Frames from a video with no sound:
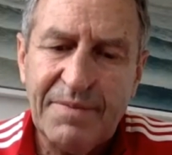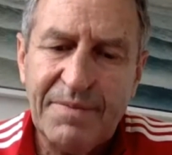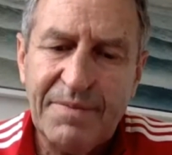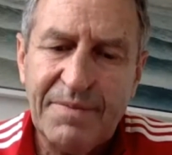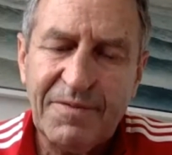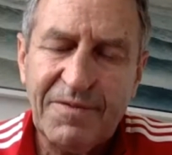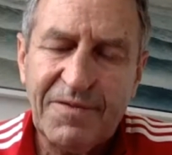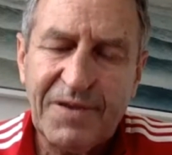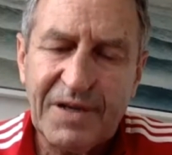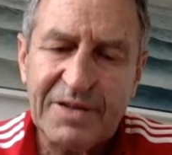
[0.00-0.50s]

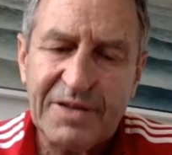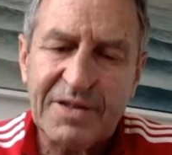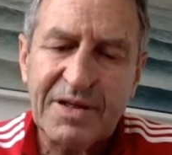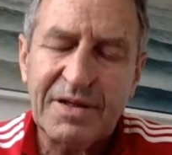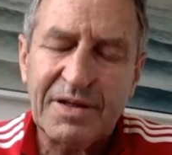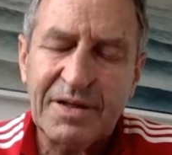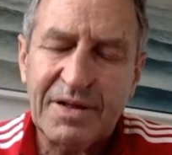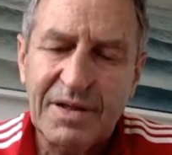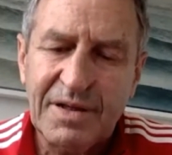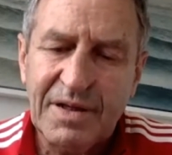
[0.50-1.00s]
fix
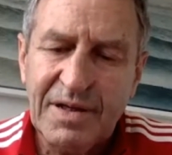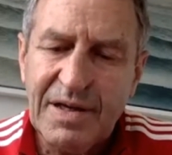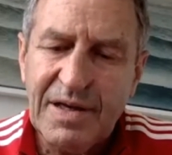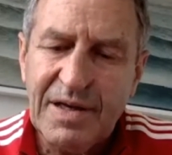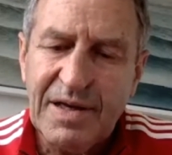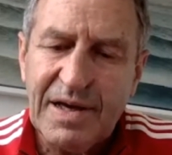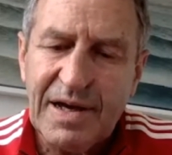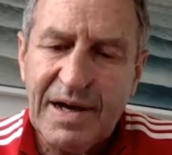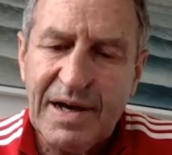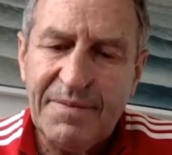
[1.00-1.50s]
it,
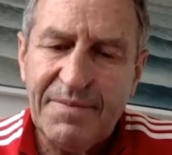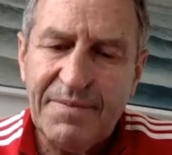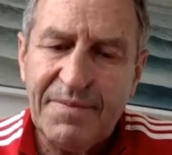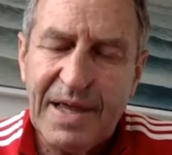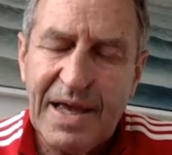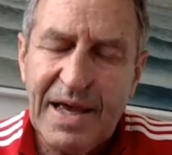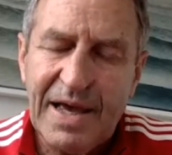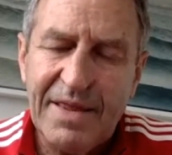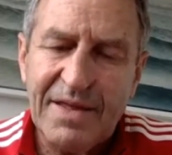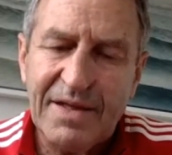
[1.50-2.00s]

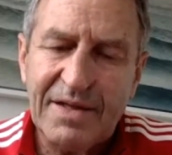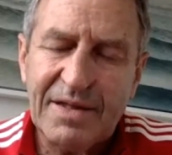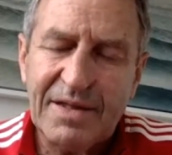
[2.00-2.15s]
and the